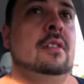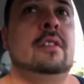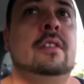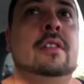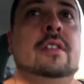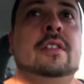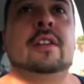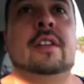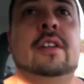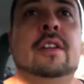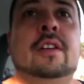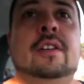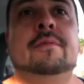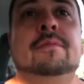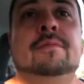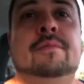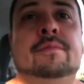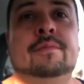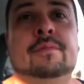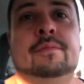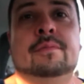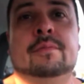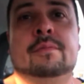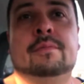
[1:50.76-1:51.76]
You know?
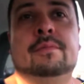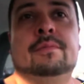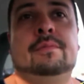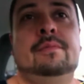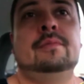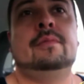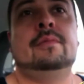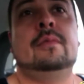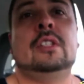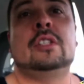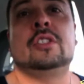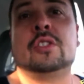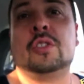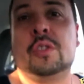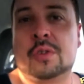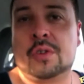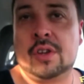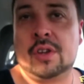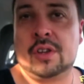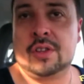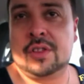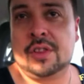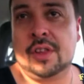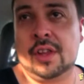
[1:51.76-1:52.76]
Let's do
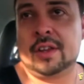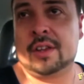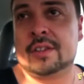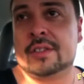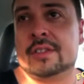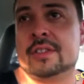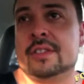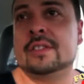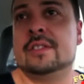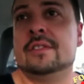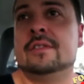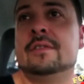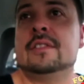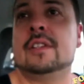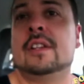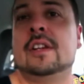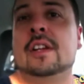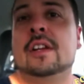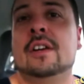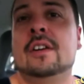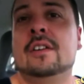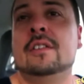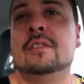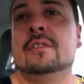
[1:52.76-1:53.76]
good things, you
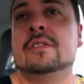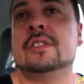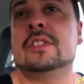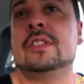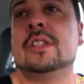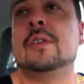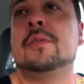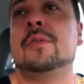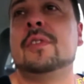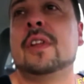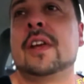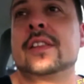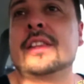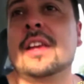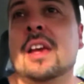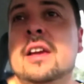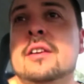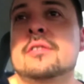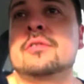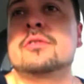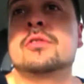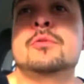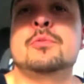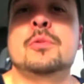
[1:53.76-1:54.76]
know? Stuff like
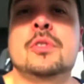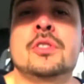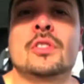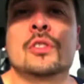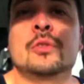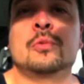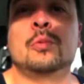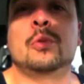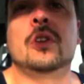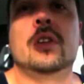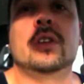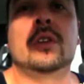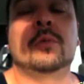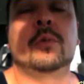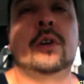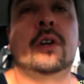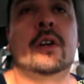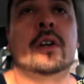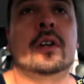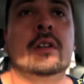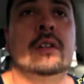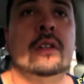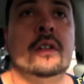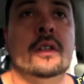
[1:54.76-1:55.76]
that, which is really
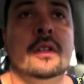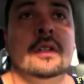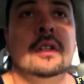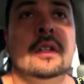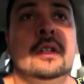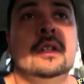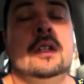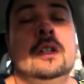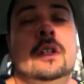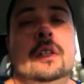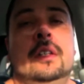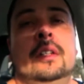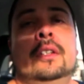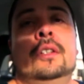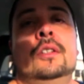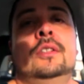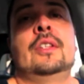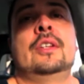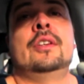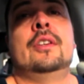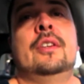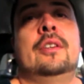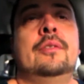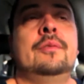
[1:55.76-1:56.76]
weird.
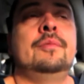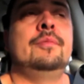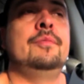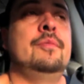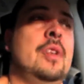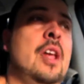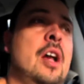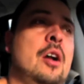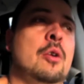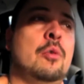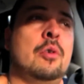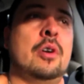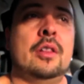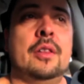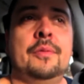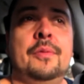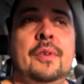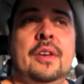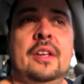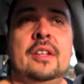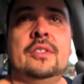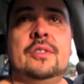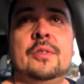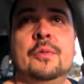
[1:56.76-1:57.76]
So, now we're on the
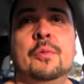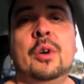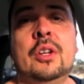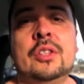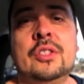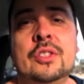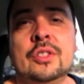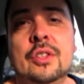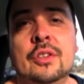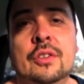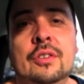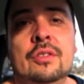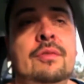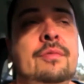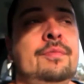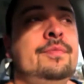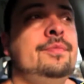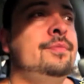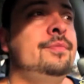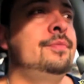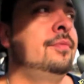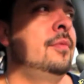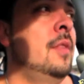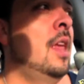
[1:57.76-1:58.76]
fence of what to do.
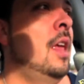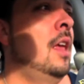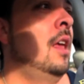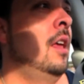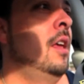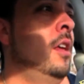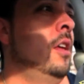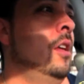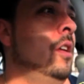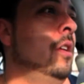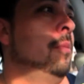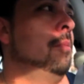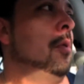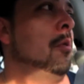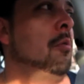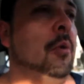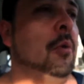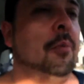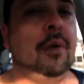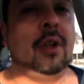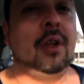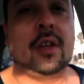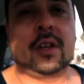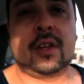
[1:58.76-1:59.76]
But we're
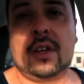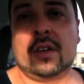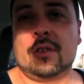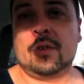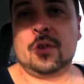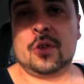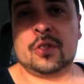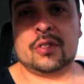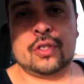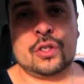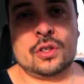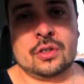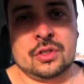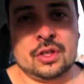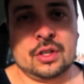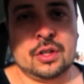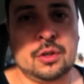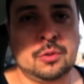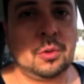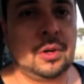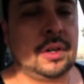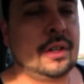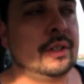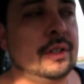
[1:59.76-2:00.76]
probably going to go to church
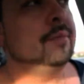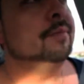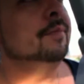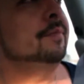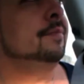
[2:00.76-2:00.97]
anyway.